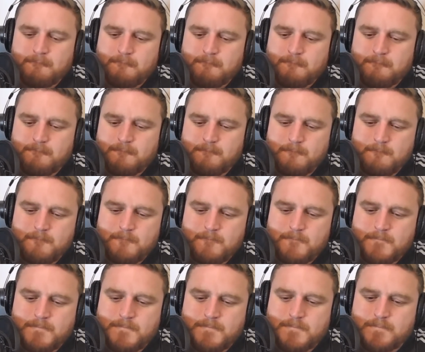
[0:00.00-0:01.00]

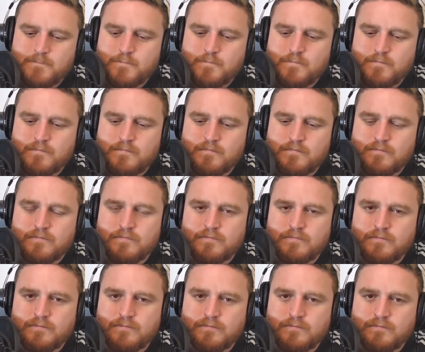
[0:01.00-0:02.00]

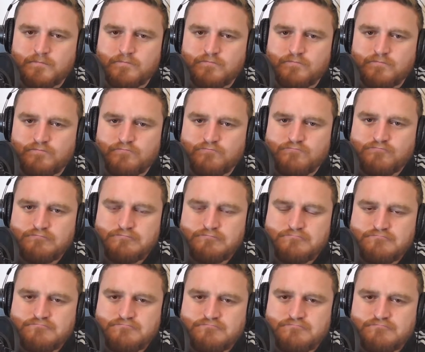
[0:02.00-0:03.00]

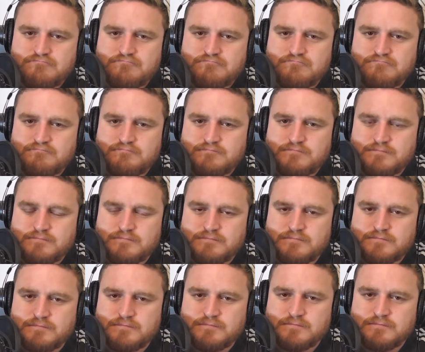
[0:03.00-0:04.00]

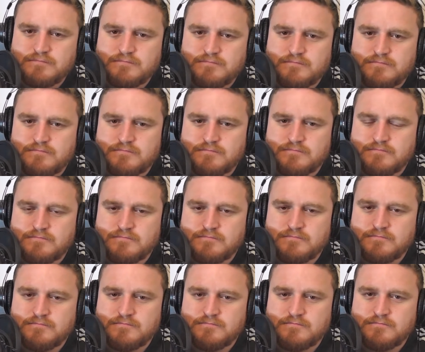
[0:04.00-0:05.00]

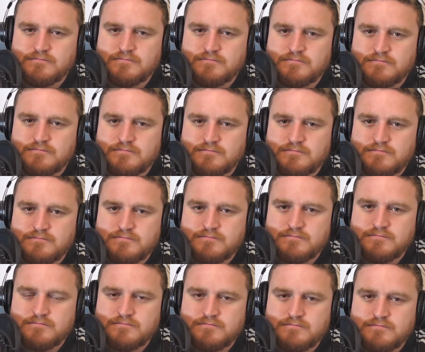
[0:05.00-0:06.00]

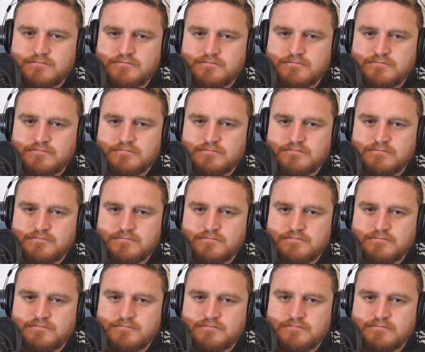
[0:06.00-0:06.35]
The person shown says nothing.